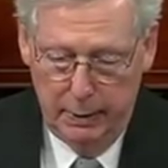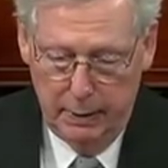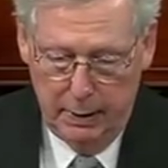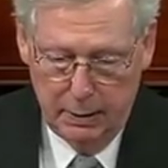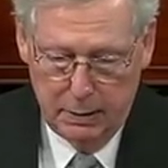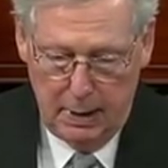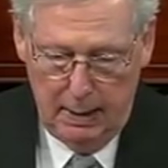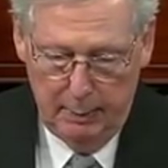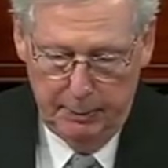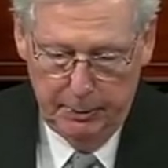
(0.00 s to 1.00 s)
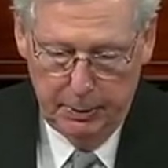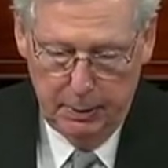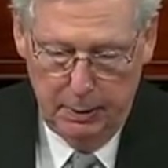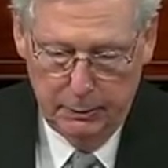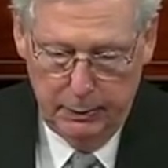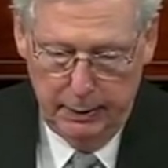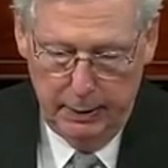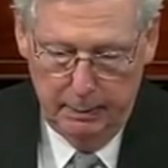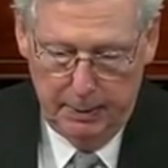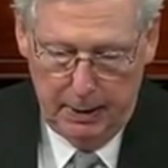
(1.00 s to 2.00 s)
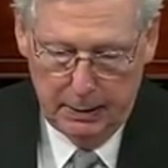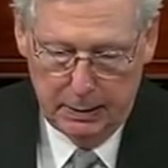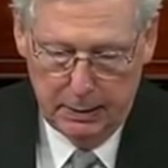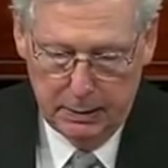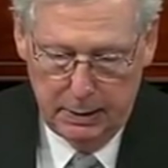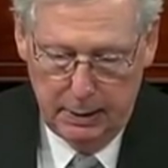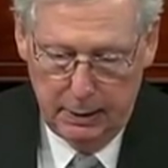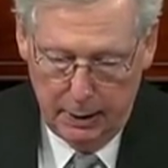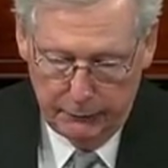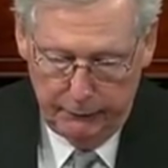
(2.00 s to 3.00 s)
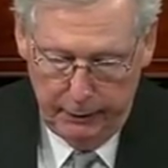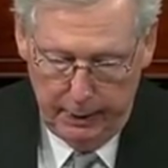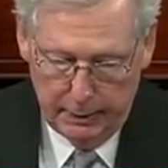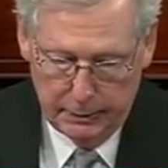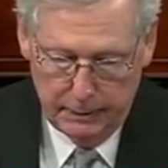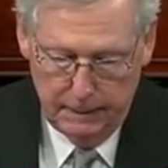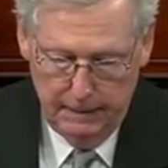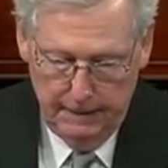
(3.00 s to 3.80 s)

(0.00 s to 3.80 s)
that it's time to put the country ahead of politics, take yes for an answer,